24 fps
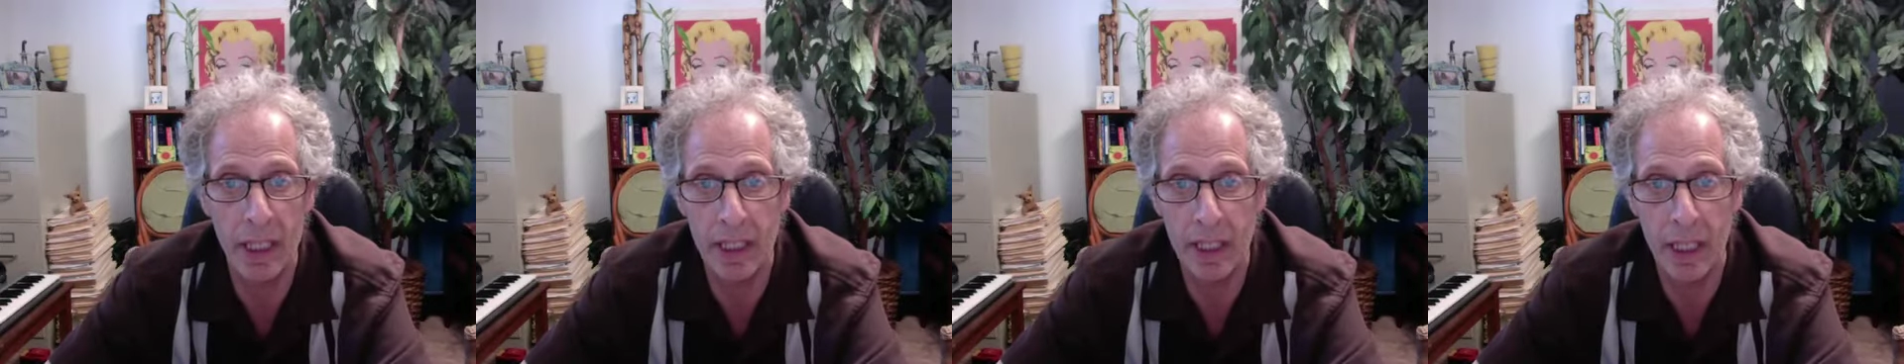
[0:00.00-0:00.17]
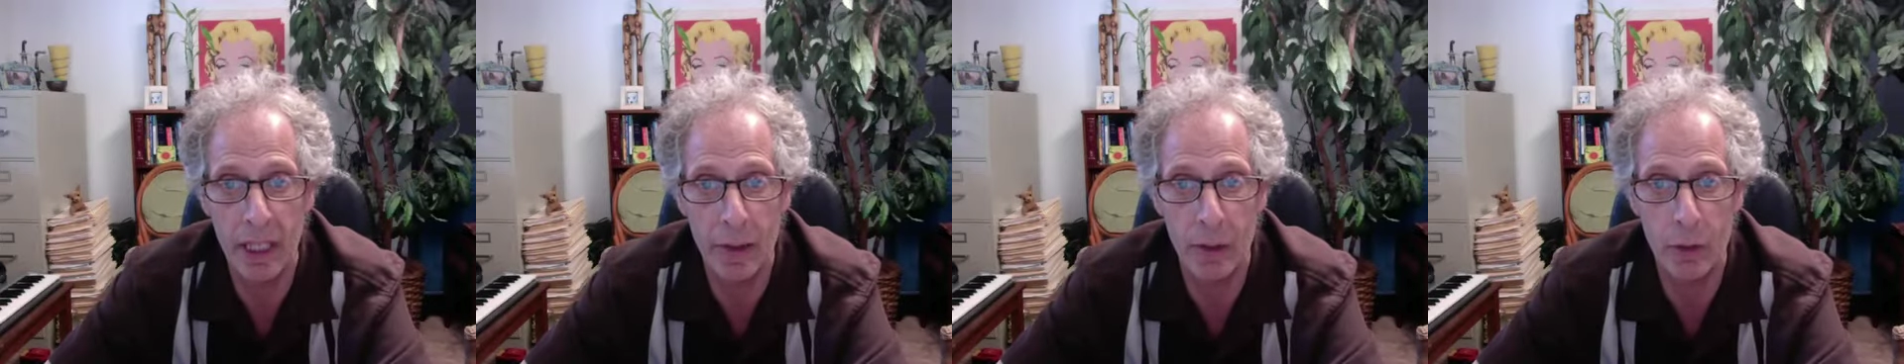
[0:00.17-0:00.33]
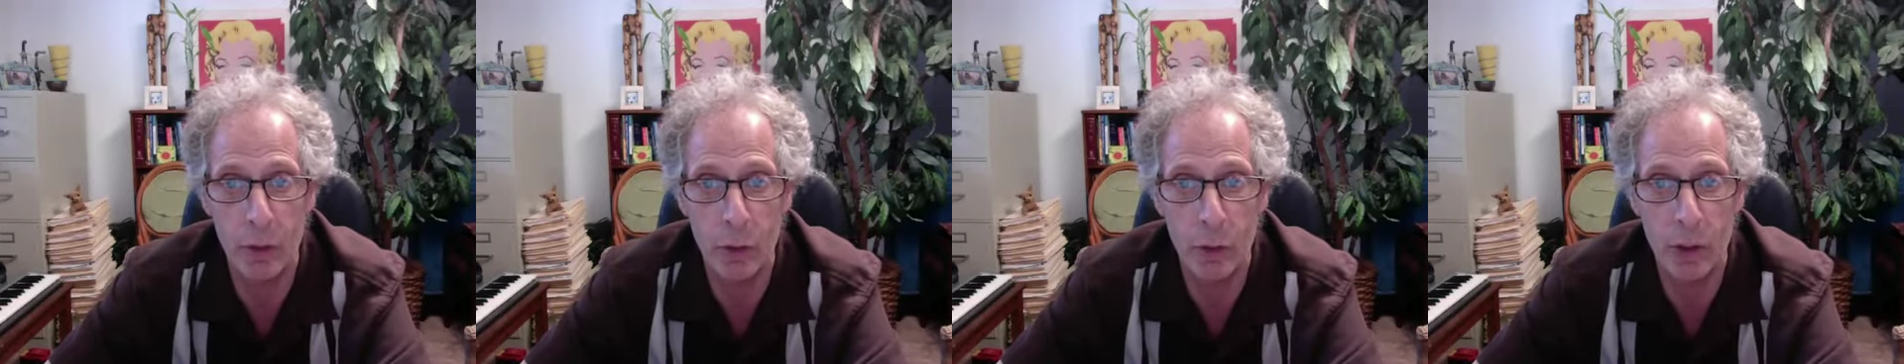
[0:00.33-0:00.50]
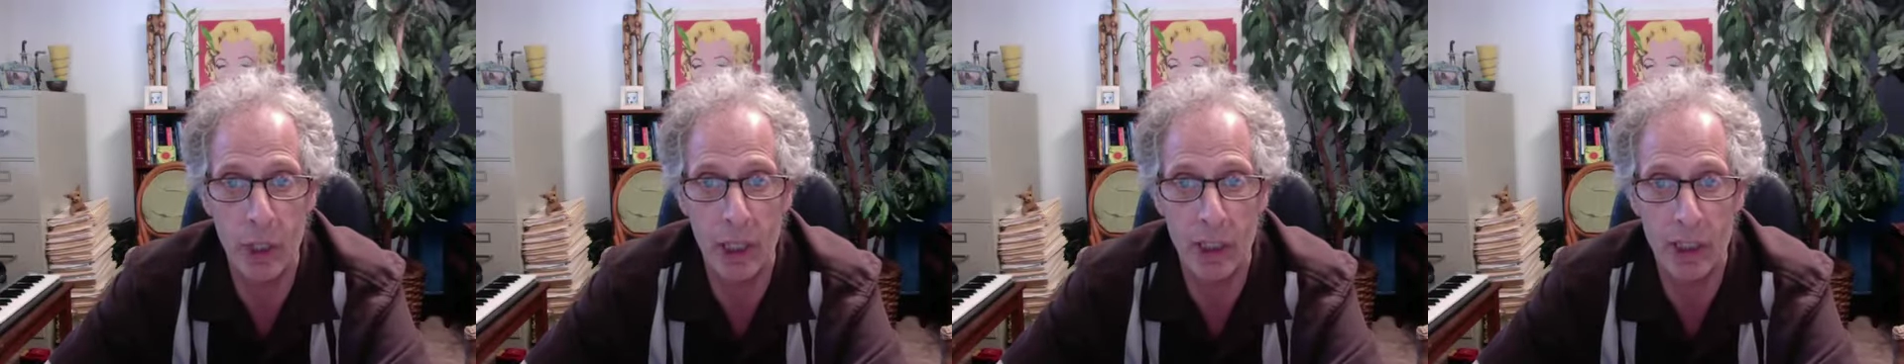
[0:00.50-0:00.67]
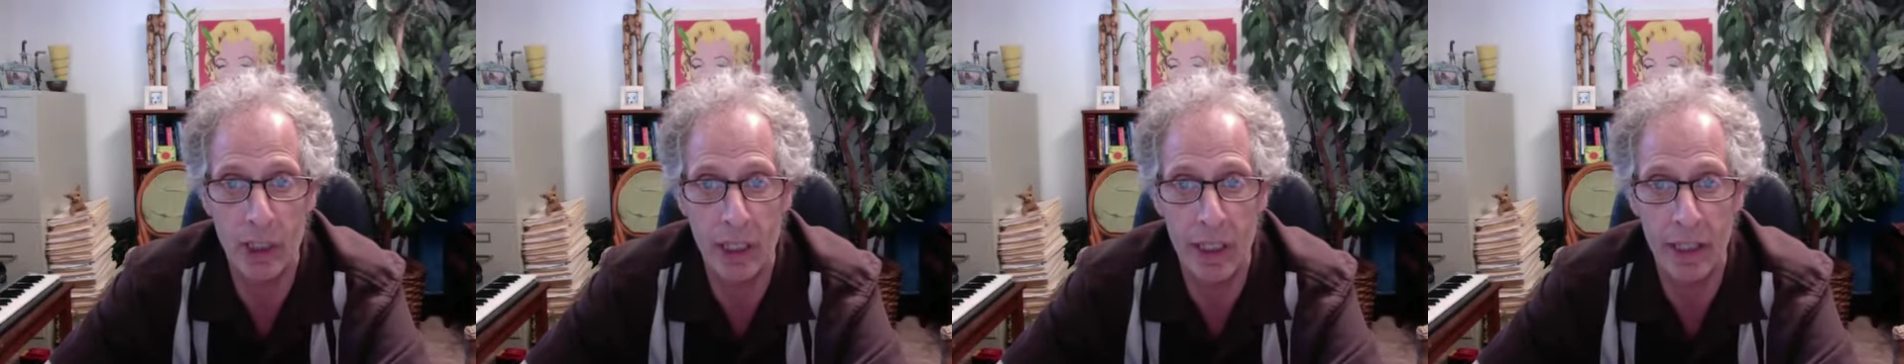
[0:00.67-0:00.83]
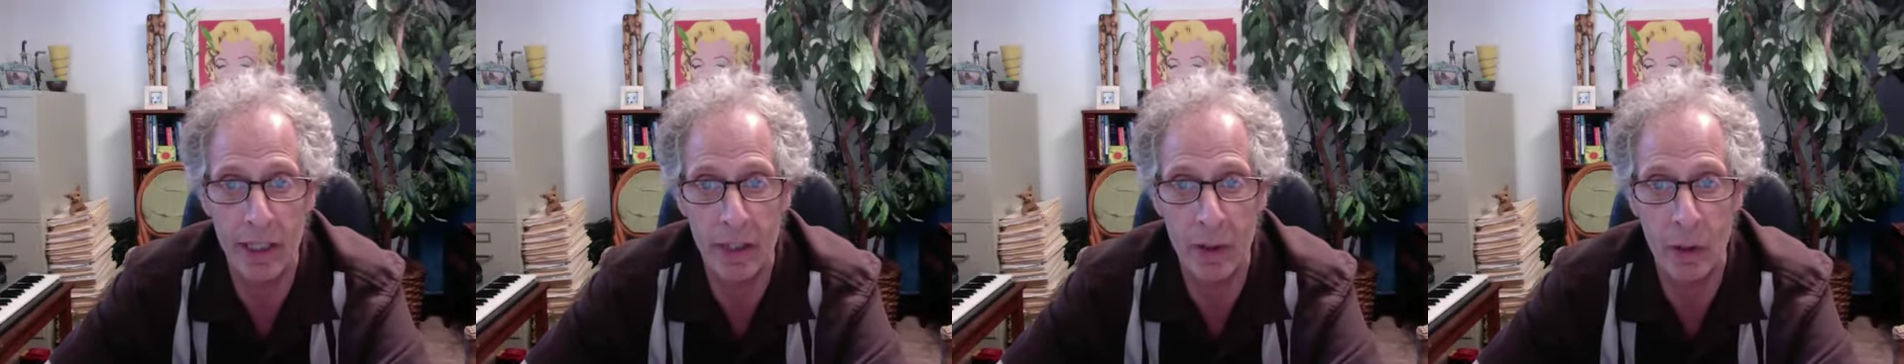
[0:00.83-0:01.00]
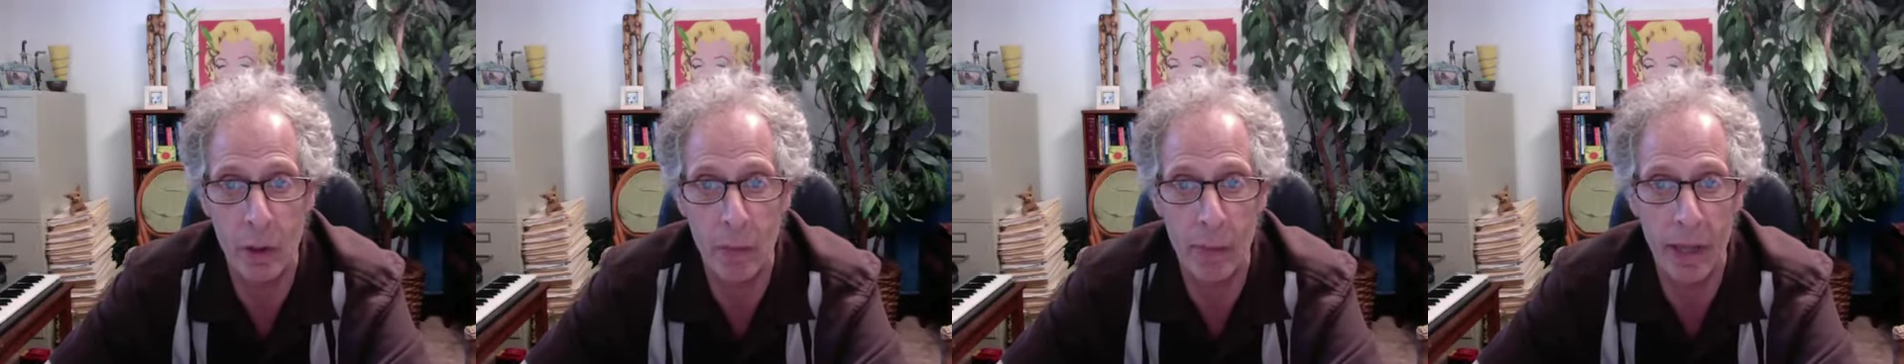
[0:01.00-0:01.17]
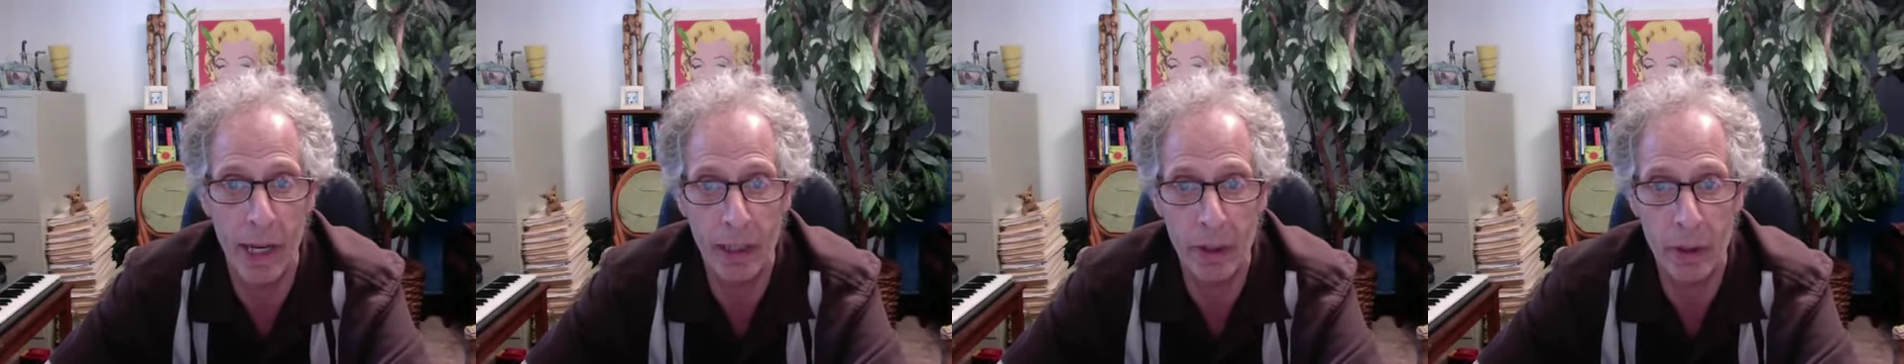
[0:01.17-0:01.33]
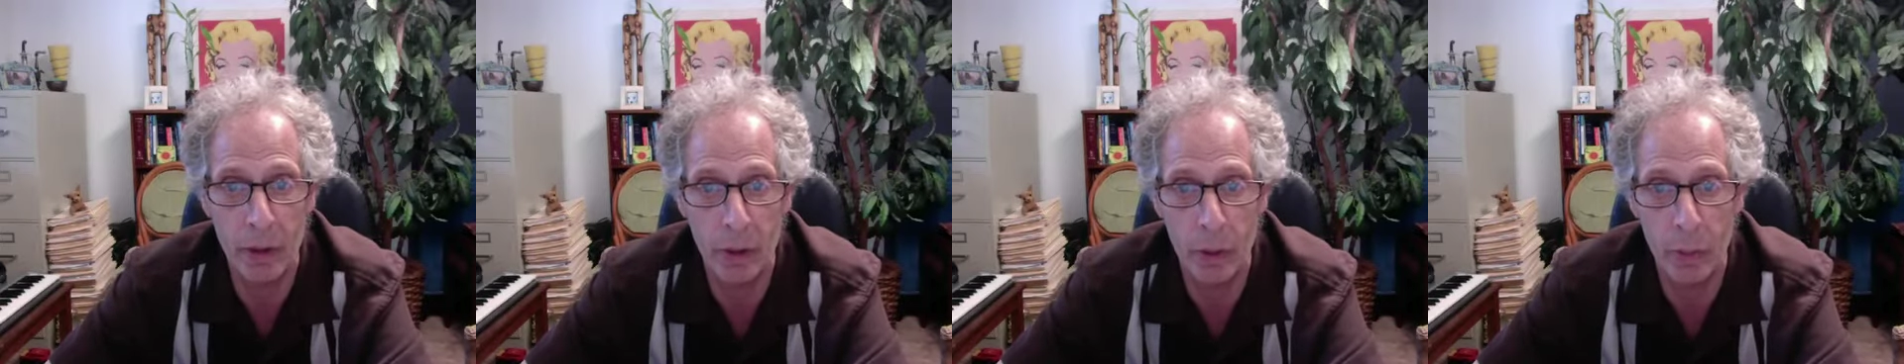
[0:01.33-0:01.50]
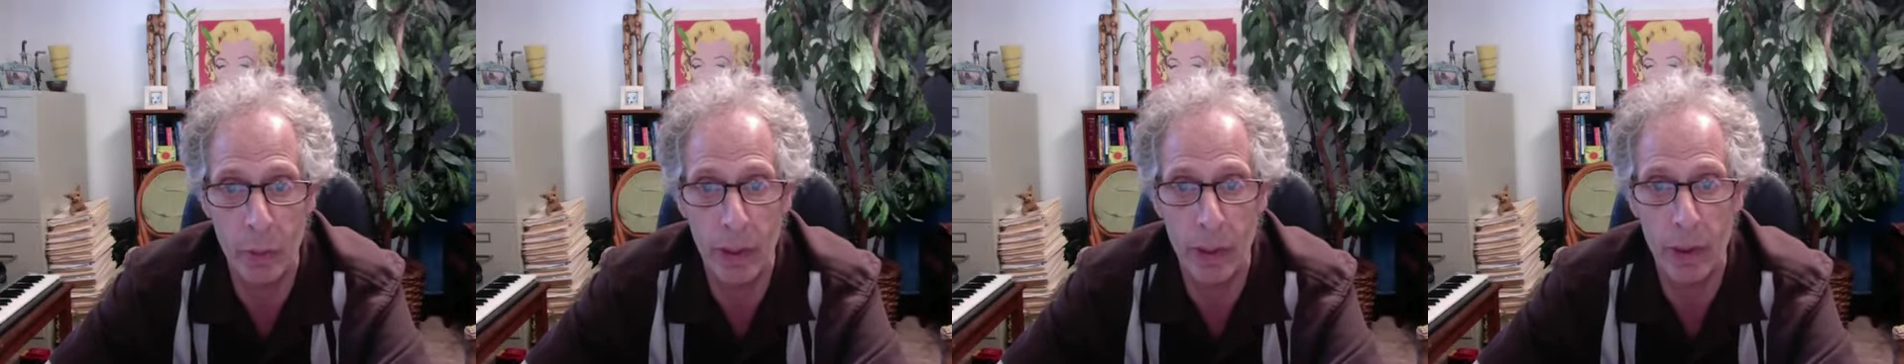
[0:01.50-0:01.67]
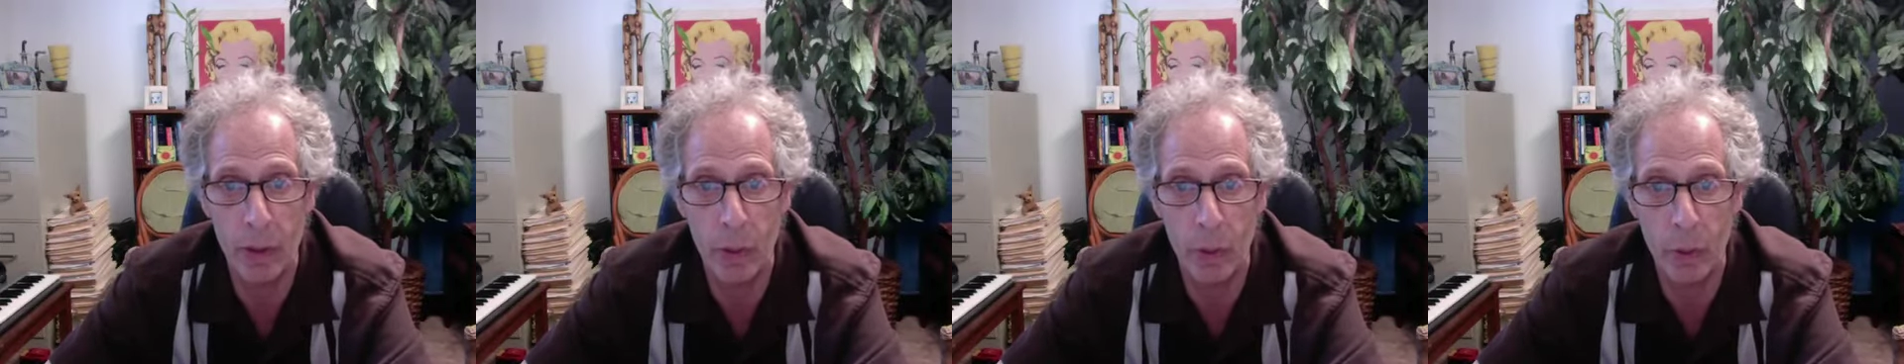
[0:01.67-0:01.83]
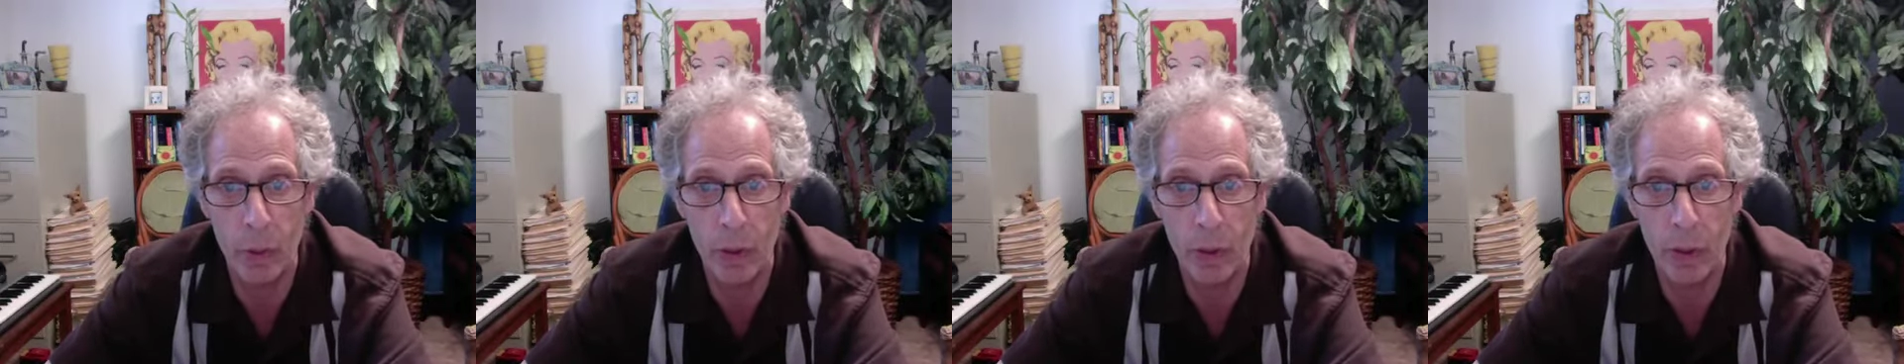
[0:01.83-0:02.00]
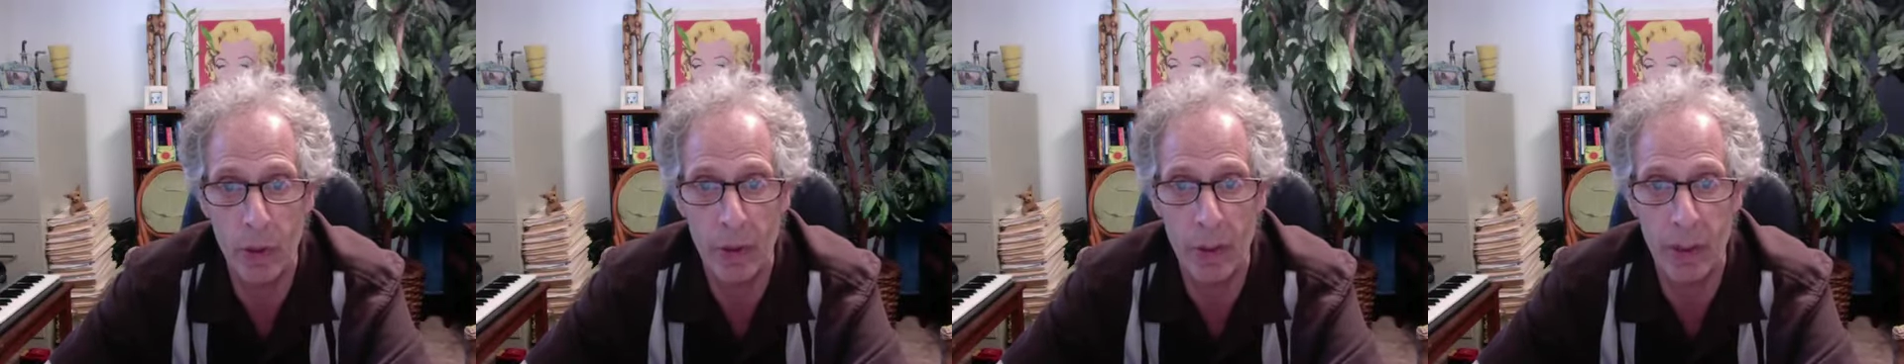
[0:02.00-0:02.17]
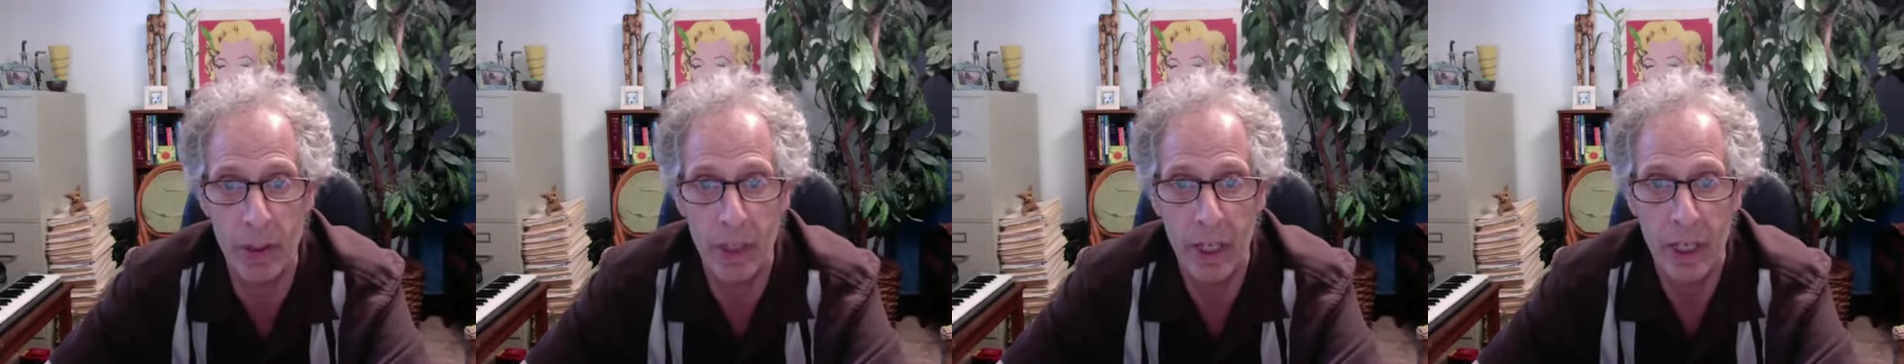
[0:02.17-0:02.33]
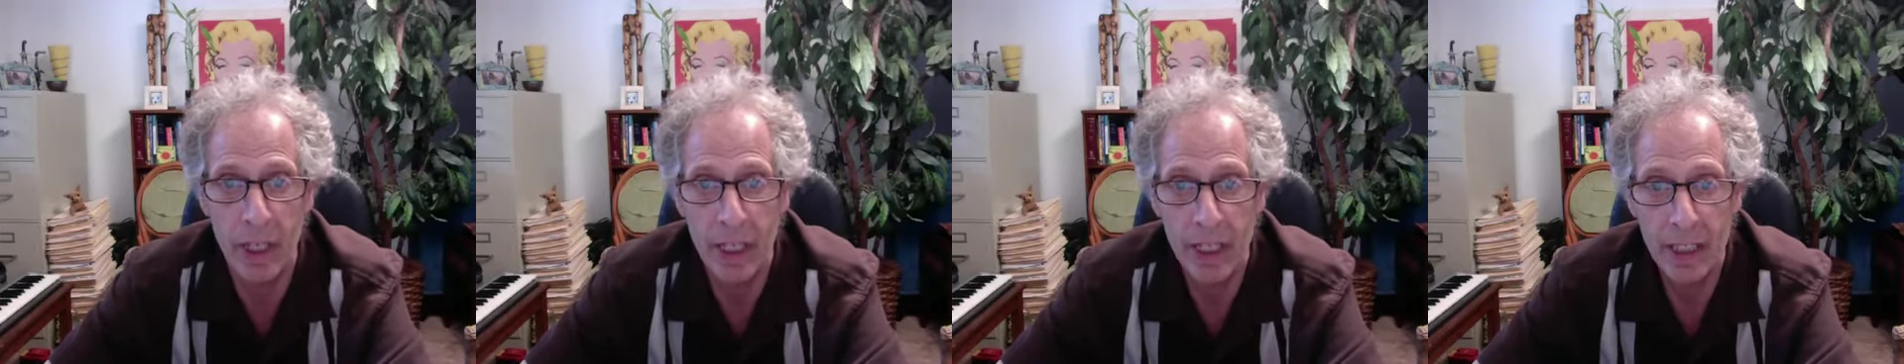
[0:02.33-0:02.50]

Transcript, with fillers: and like two days later, go back to the way you were and